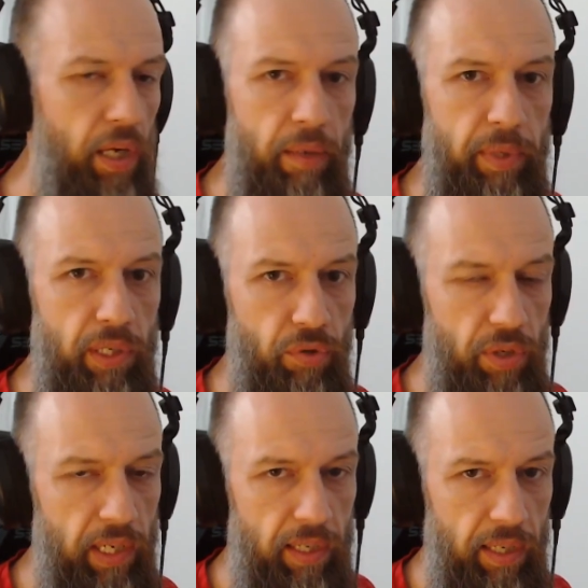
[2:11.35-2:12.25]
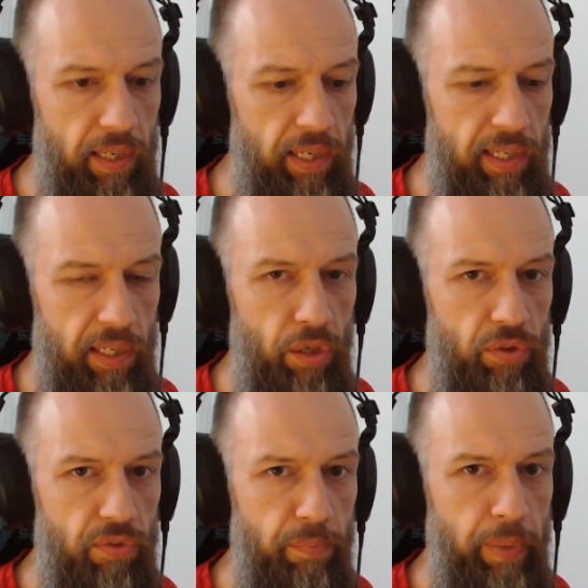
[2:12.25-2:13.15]
I mean, you, I, I, I
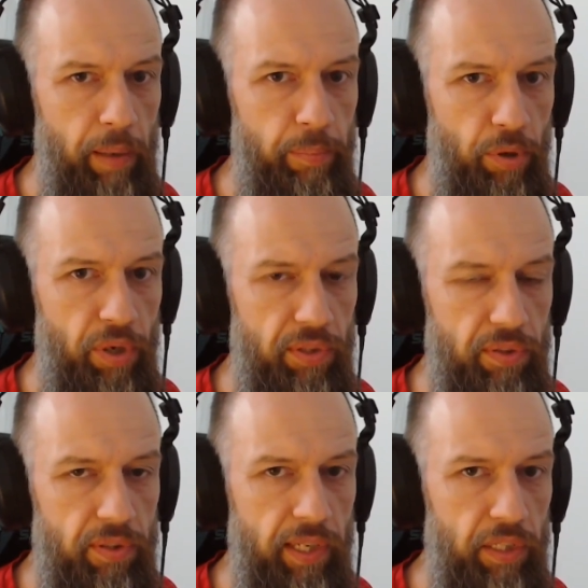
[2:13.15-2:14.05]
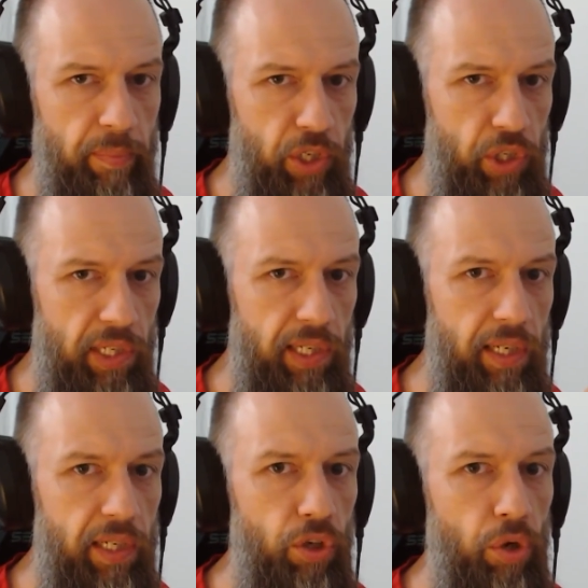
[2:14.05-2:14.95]
cannot bump on it that much. I can
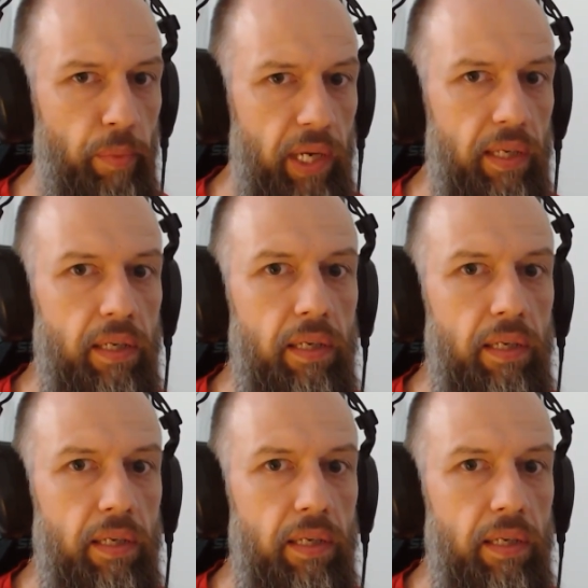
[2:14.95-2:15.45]
click normally.